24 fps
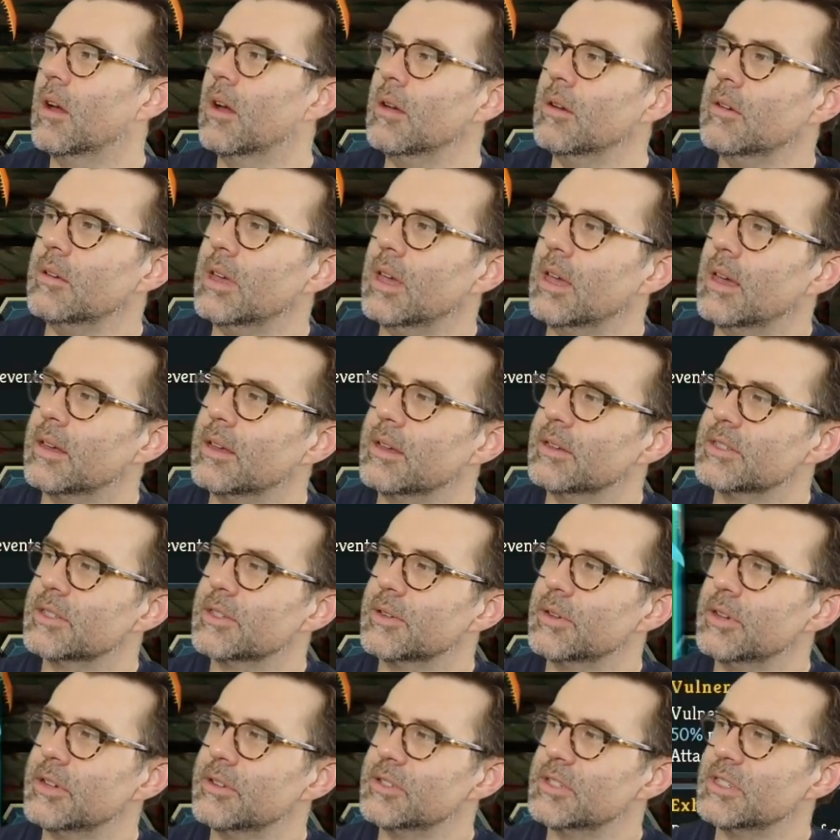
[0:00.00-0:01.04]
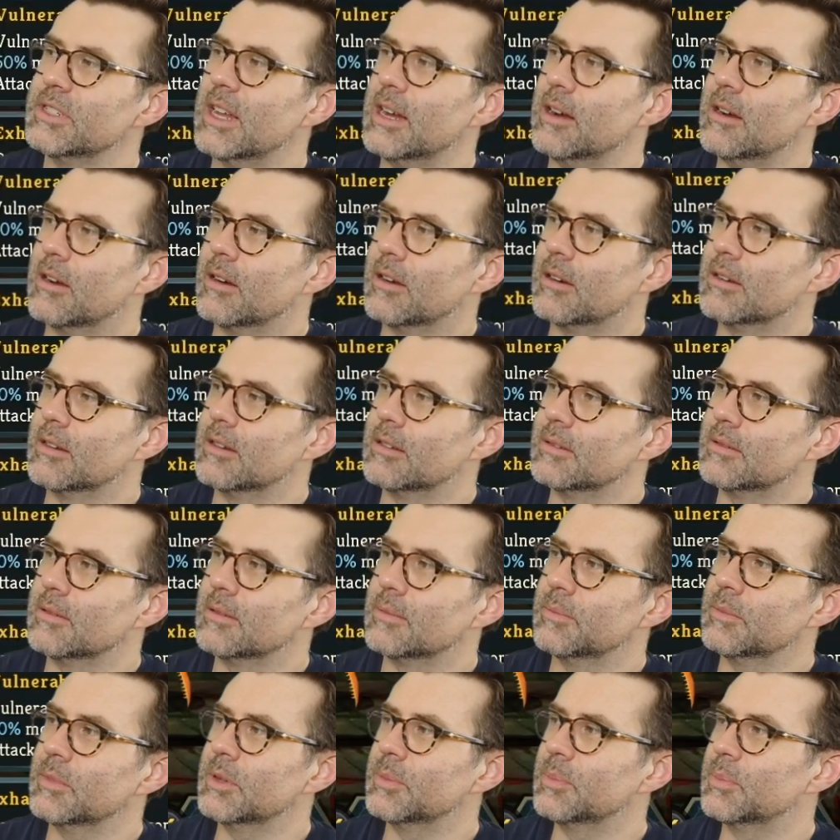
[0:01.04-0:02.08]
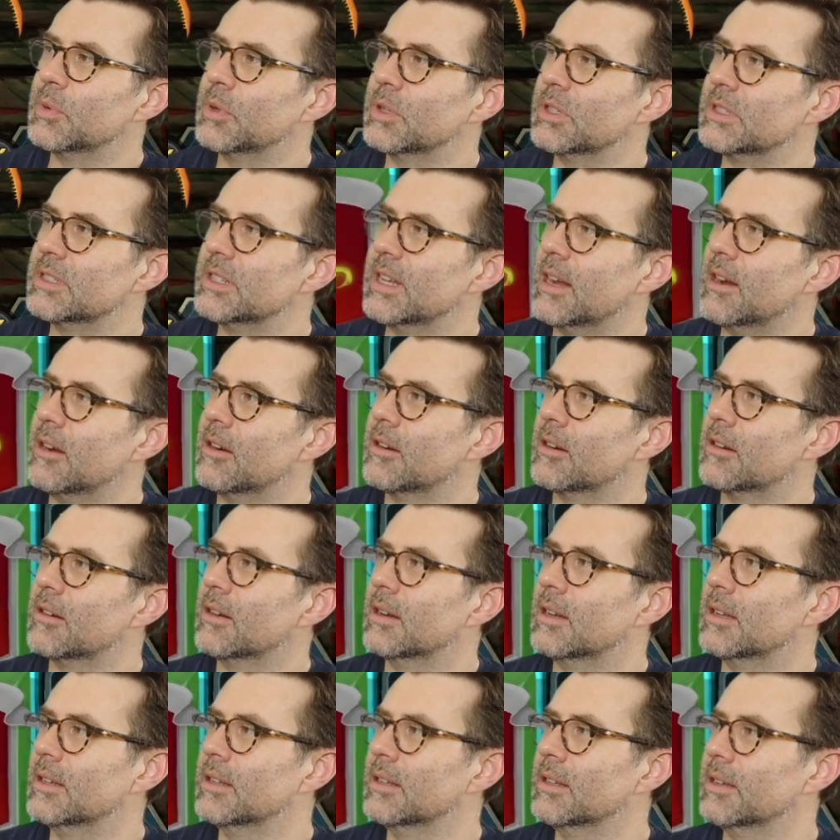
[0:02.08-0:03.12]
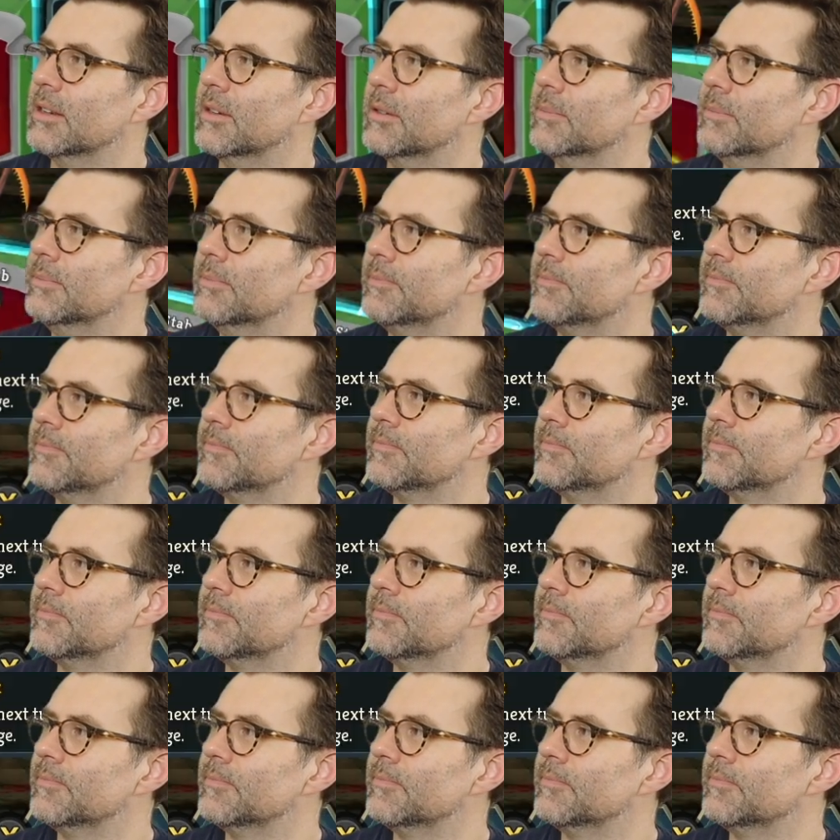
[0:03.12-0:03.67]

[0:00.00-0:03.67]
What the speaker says: Okay, so here's Terror. I'm going to put Terror on him.